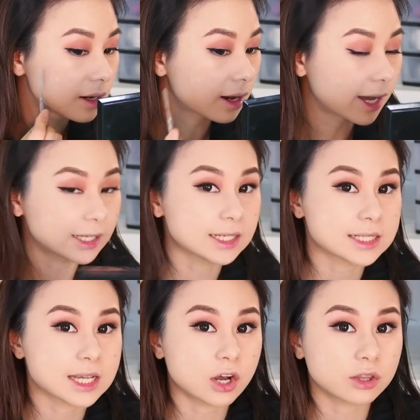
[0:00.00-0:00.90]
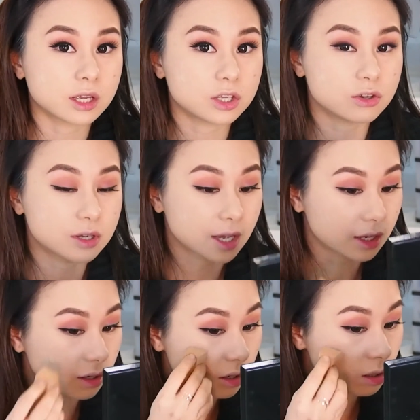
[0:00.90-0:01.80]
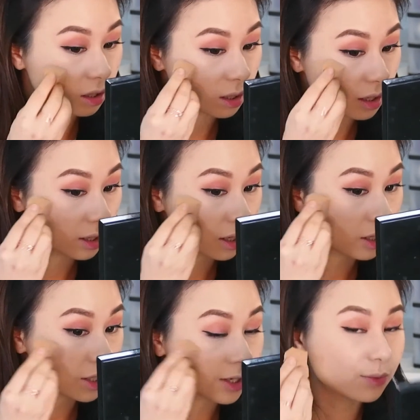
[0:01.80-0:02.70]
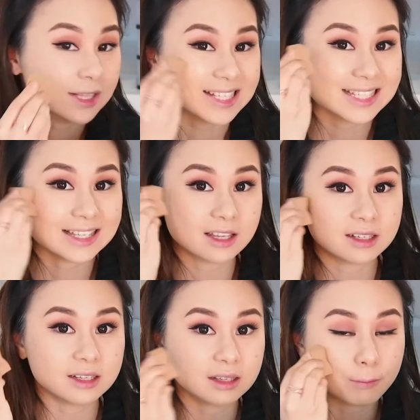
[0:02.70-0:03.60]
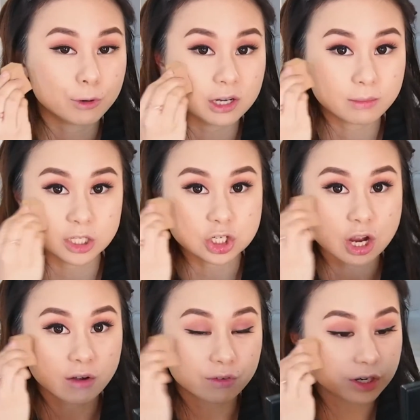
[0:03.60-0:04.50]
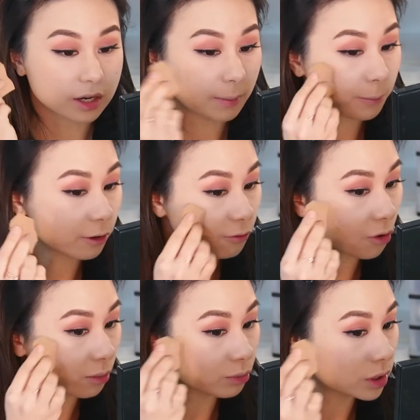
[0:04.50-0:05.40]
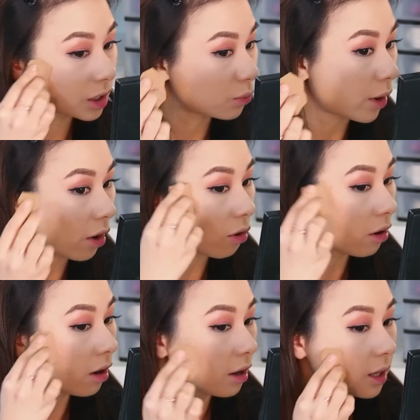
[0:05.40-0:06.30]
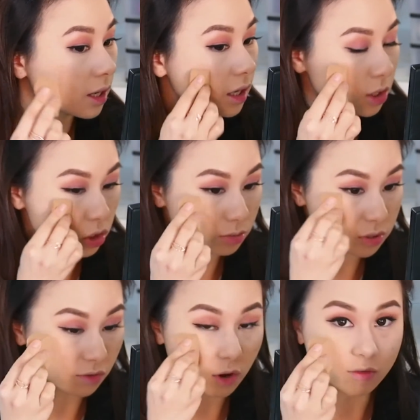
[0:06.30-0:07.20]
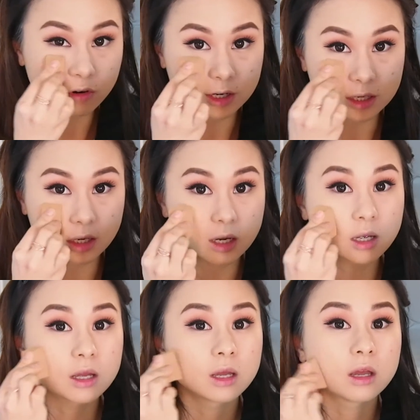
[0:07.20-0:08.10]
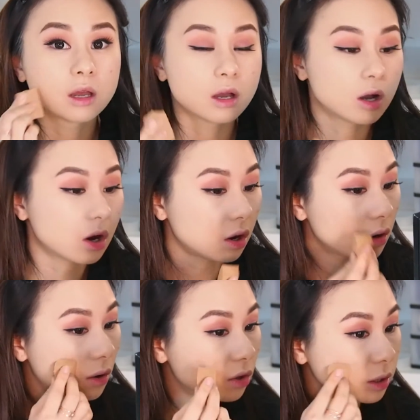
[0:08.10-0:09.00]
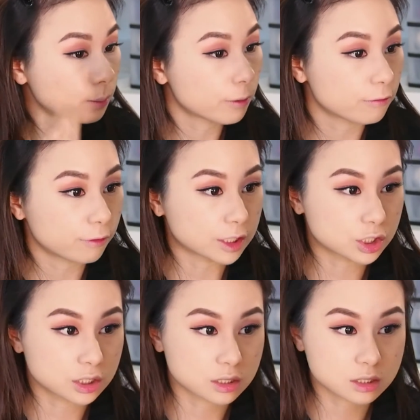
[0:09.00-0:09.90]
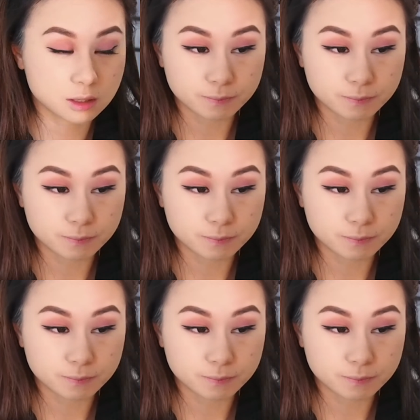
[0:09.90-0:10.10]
I can tell that you can really see that it pretty much covered and performed really well in terms of covering all the imperfections.